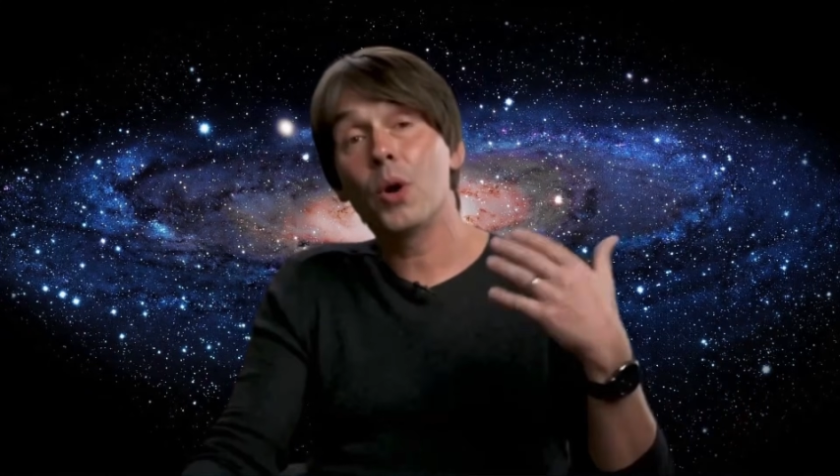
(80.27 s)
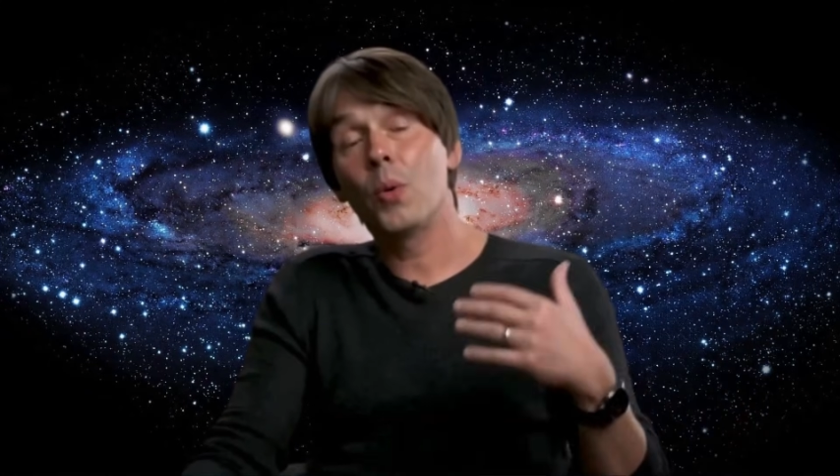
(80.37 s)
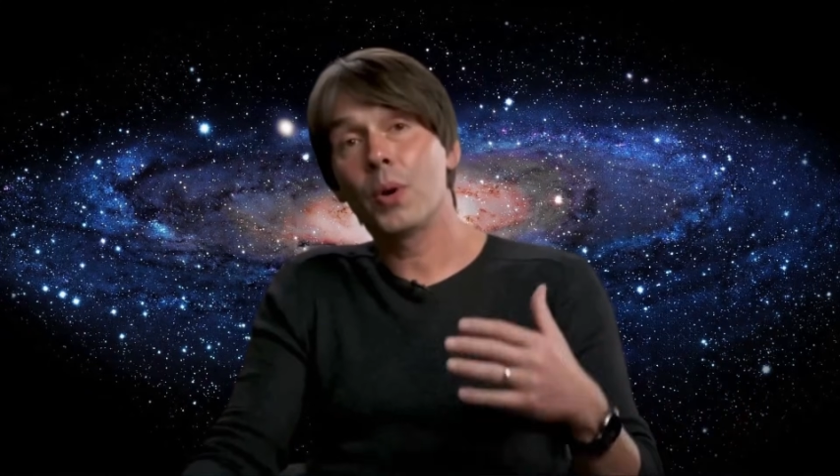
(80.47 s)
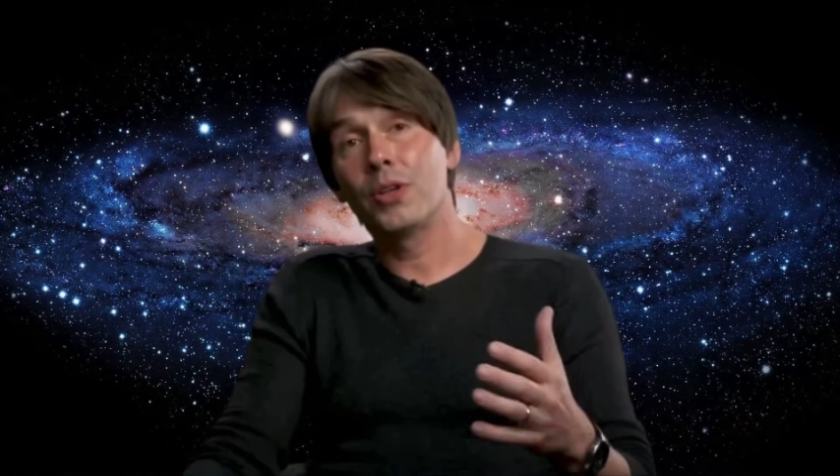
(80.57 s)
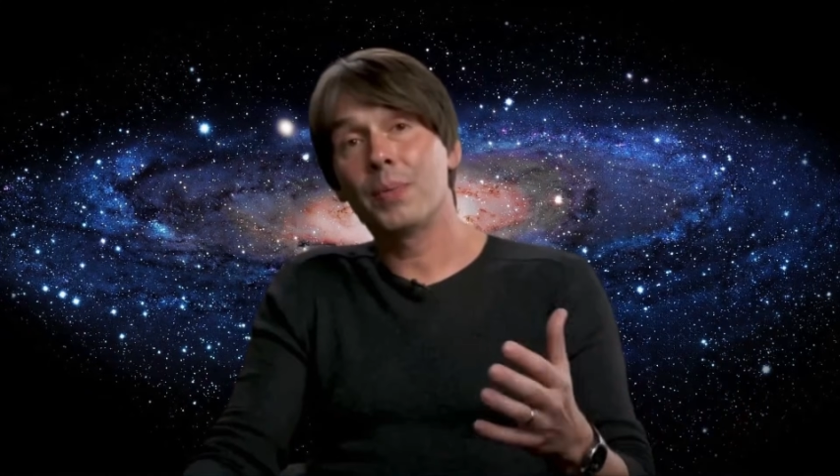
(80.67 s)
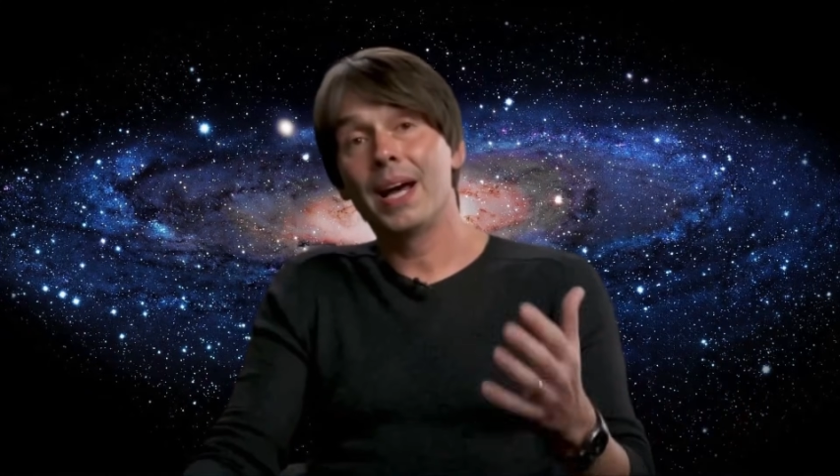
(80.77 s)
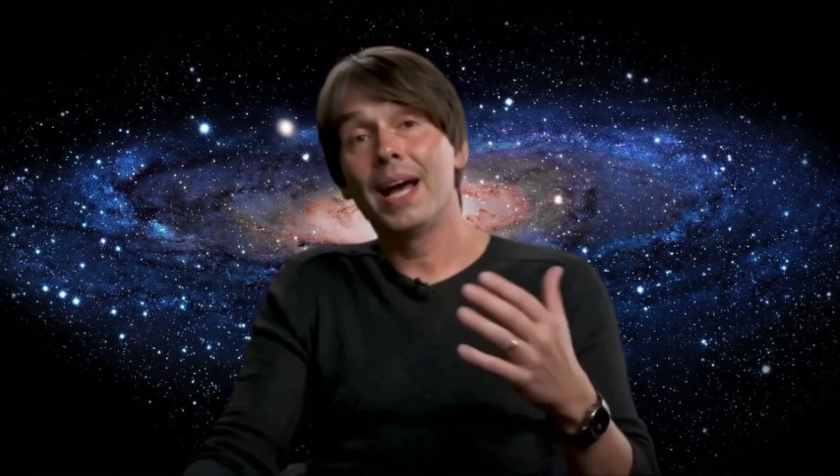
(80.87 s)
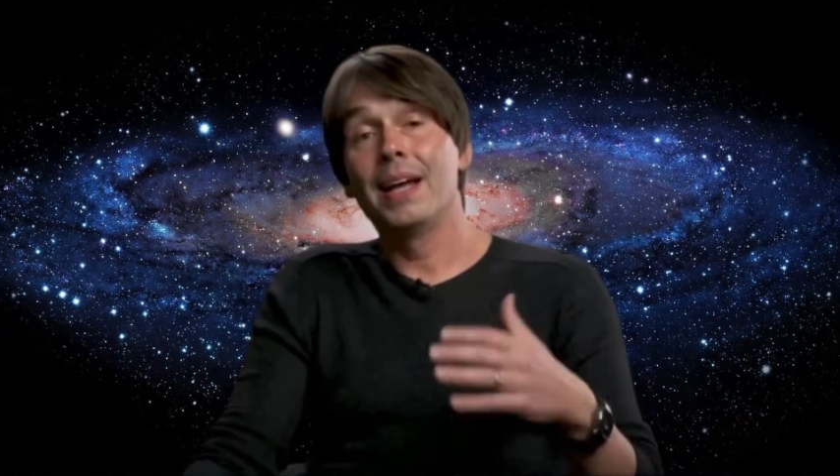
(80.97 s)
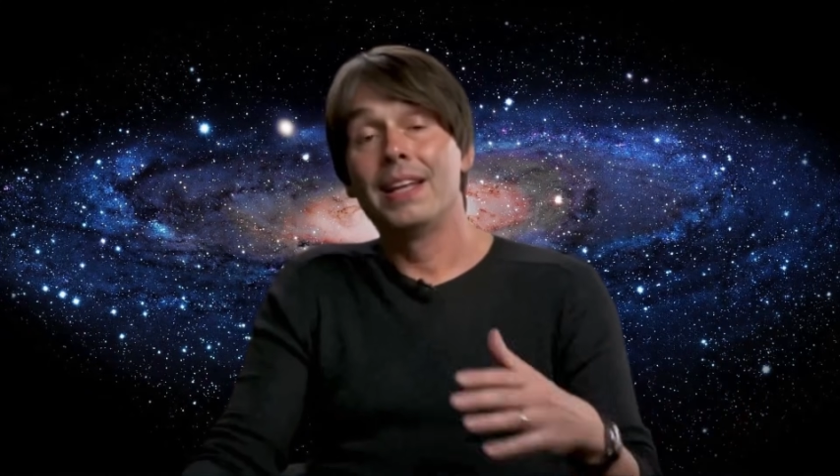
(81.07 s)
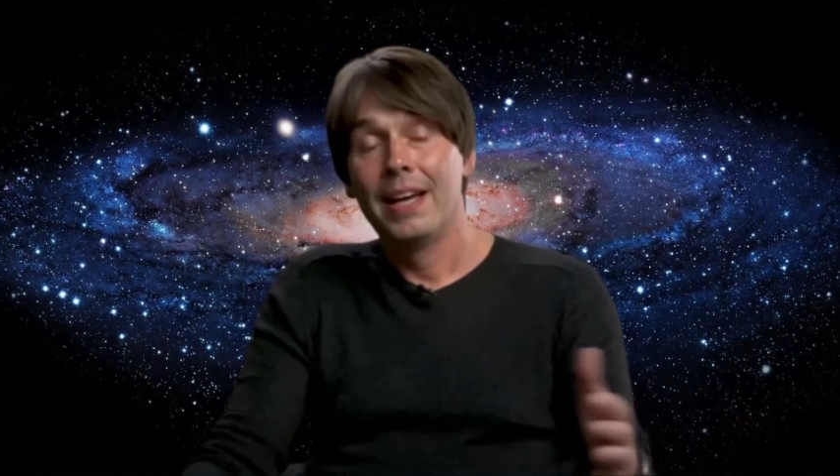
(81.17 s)
almost by
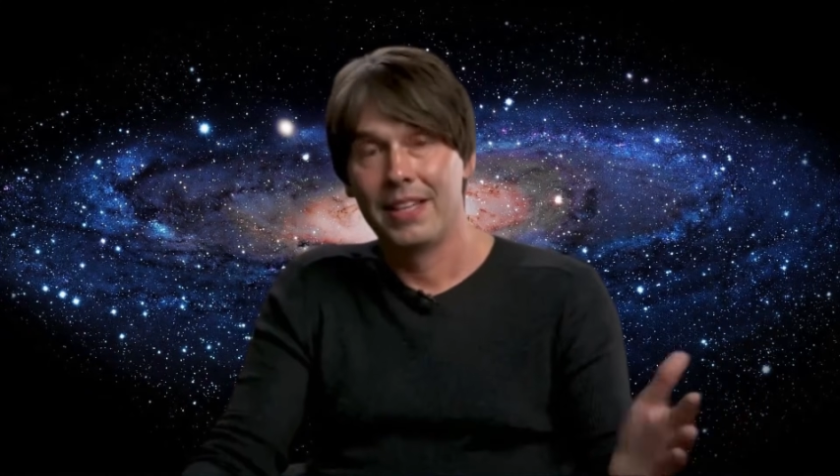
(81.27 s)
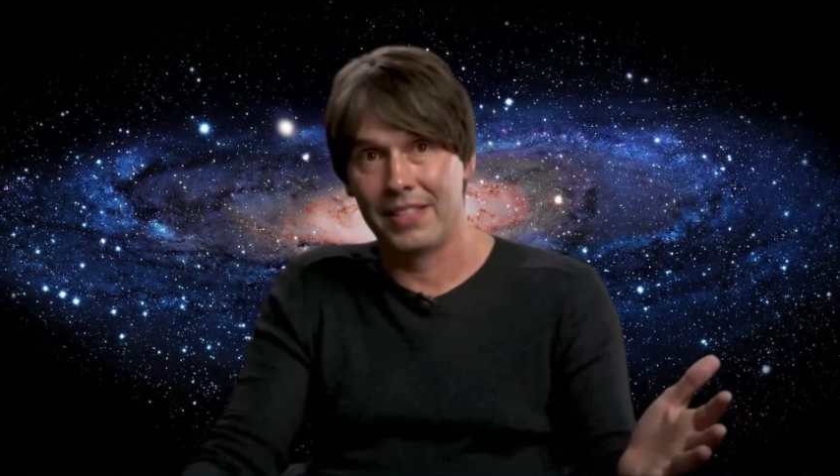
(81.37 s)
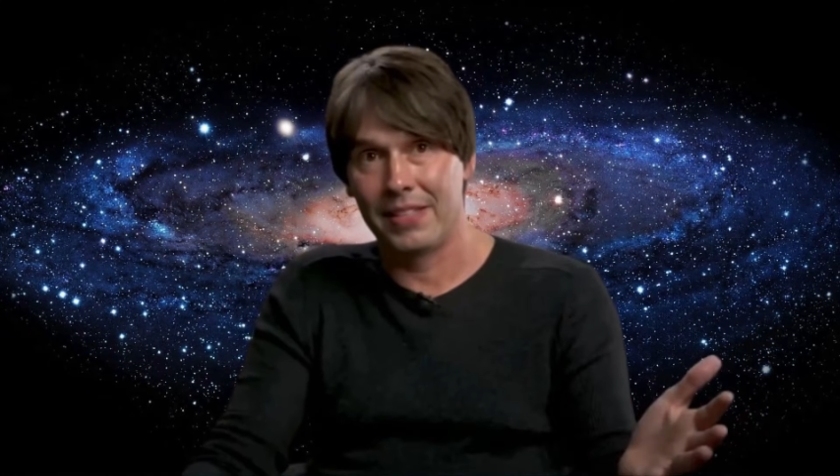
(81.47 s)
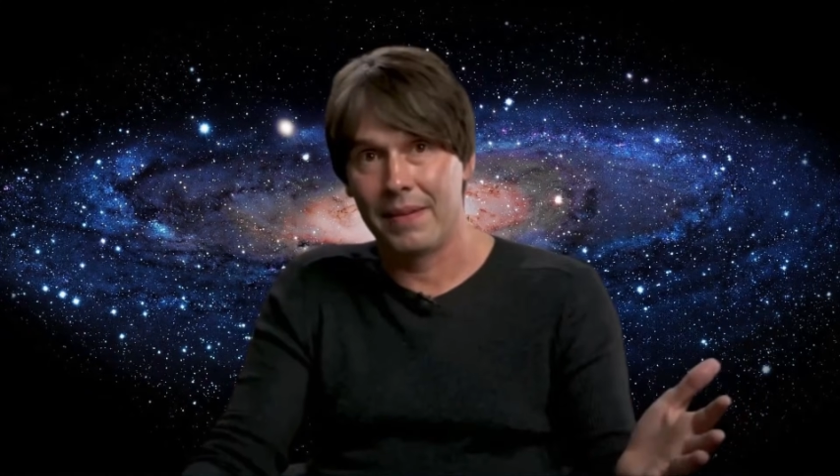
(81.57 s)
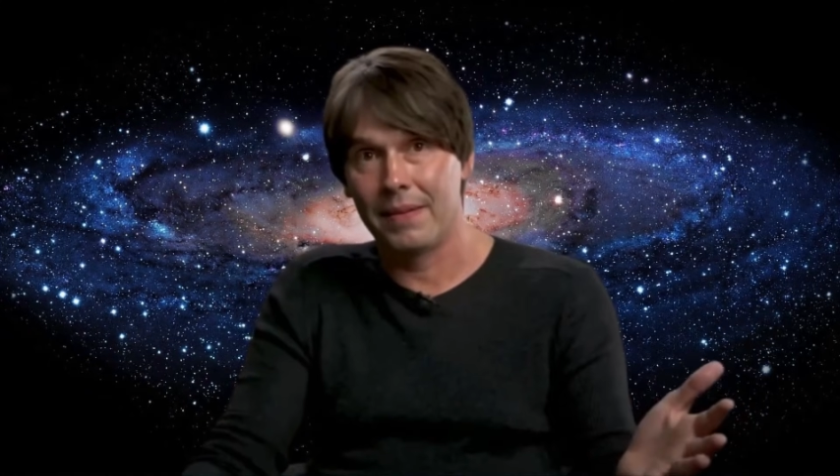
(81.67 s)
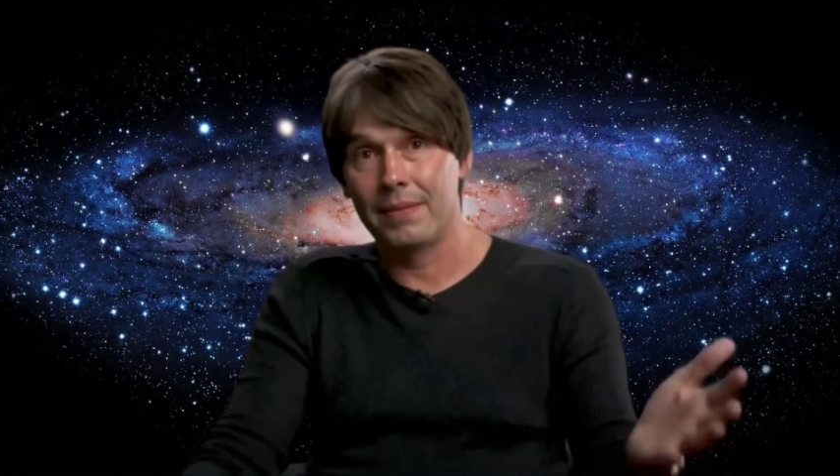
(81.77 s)
accident.